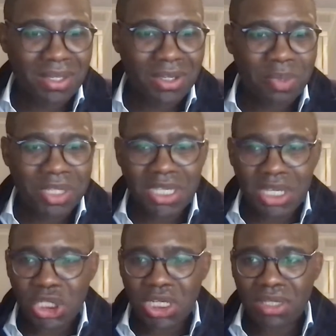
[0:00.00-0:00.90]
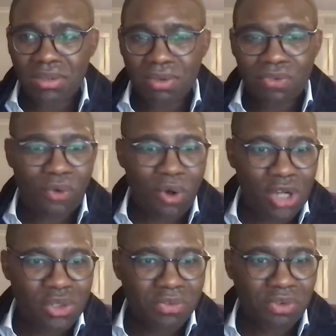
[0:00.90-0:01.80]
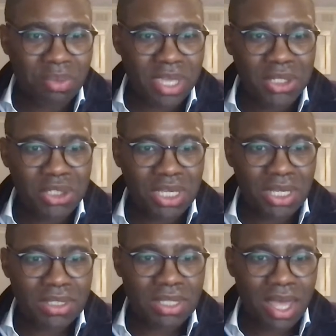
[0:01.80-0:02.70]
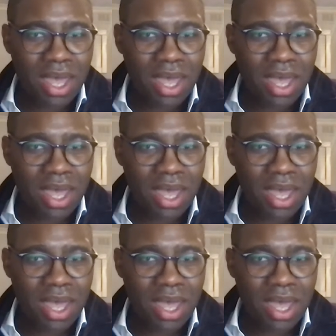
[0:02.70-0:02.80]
could be teaching 400 different PhDs